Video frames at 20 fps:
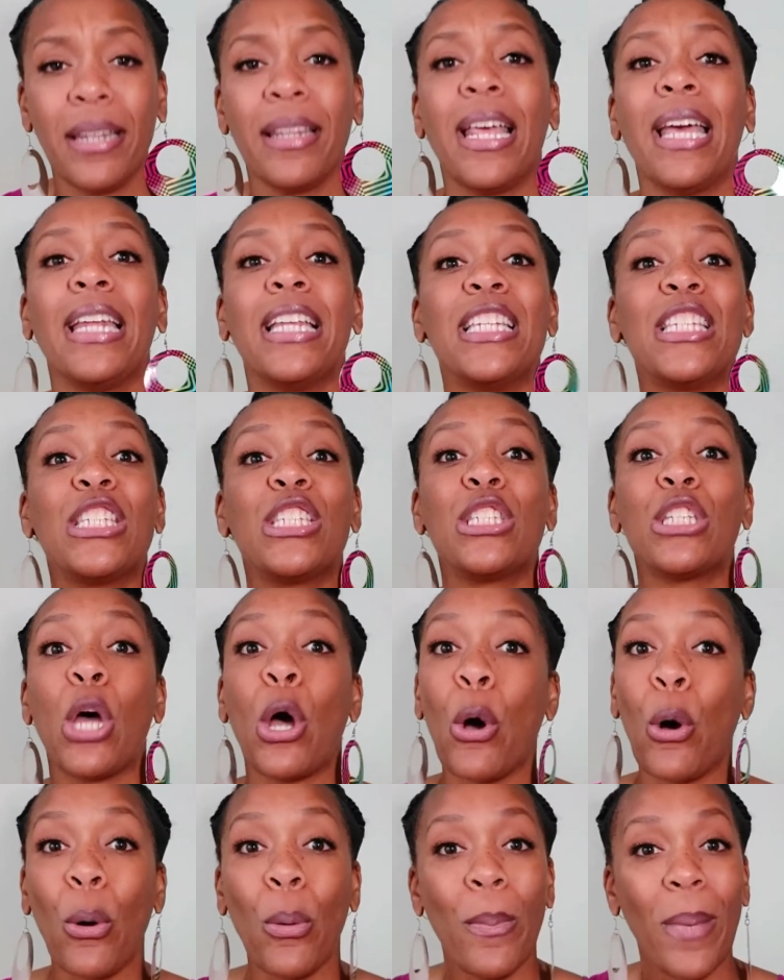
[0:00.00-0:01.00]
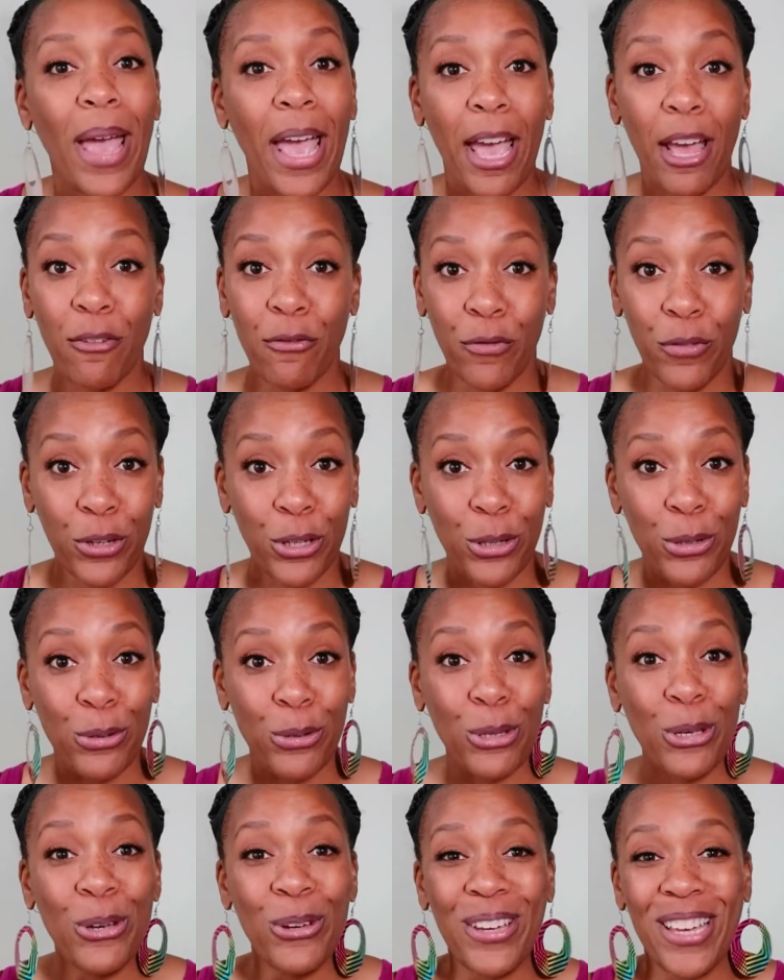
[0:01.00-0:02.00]
That is so bad for you,
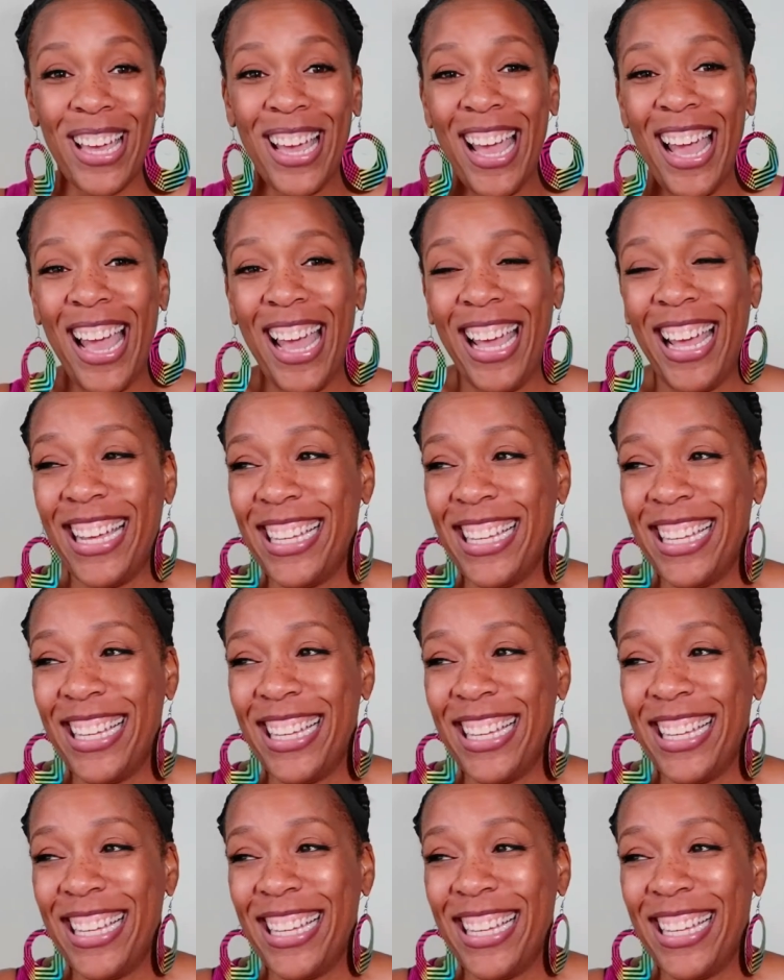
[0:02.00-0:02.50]
you guys.